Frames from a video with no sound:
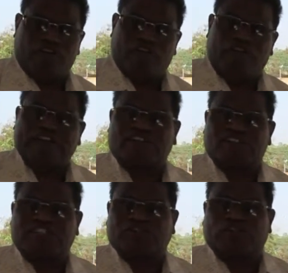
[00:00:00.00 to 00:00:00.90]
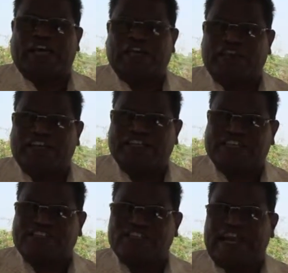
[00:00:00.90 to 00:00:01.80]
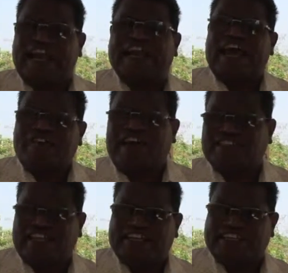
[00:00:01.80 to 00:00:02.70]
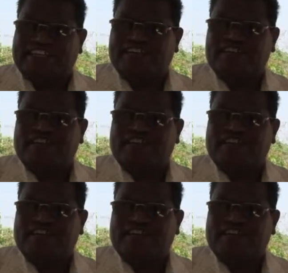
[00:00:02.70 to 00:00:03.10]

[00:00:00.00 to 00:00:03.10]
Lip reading: went into their villages and evangelizing